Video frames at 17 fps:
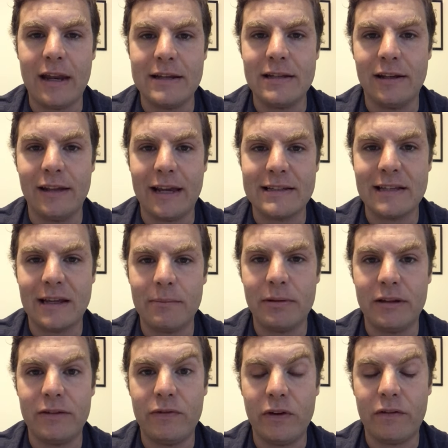Until next time,
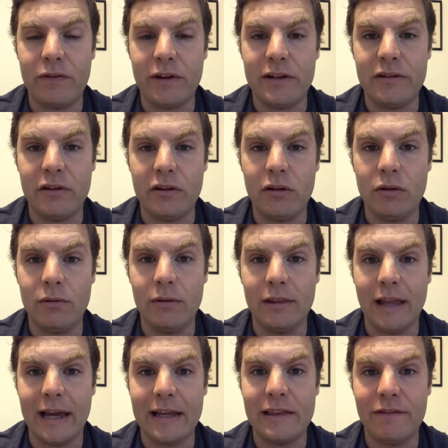please feel free to
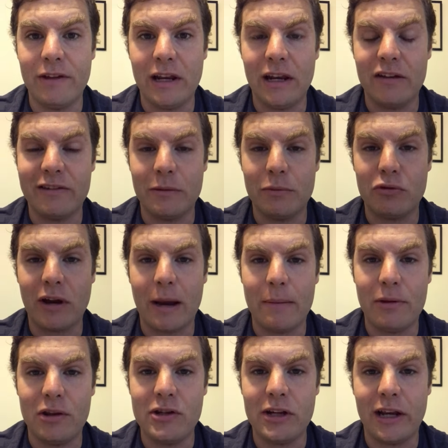like the video,
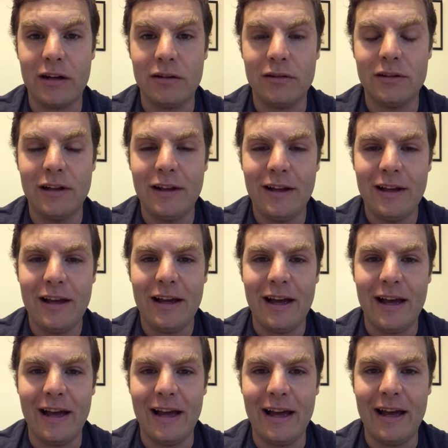subscribe to the channel.
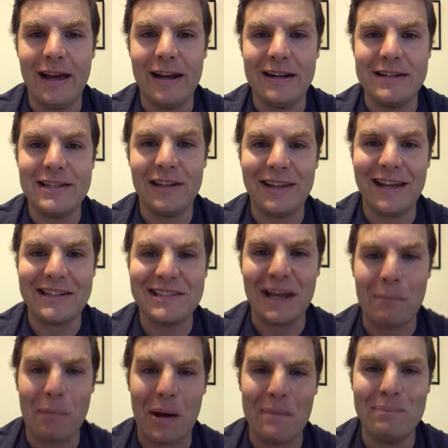And until next
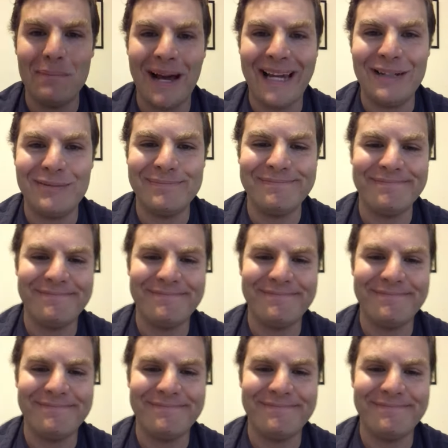time, bye.